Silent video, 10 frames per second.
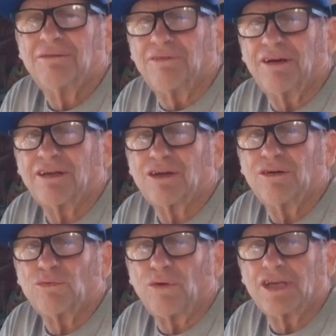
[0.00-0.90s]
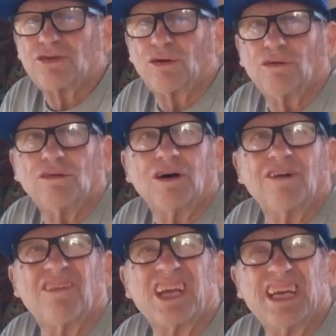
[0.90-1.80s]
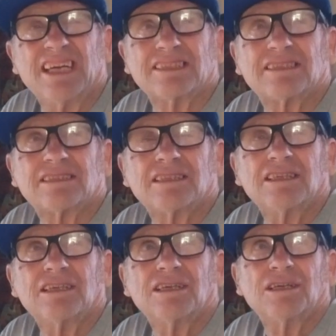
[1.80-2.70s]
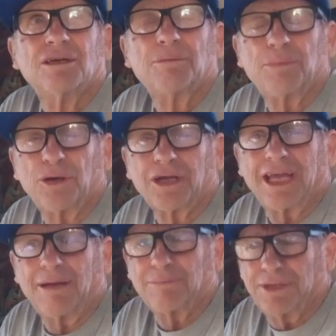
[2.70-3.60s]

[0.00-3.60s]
Very good ratio of hits per game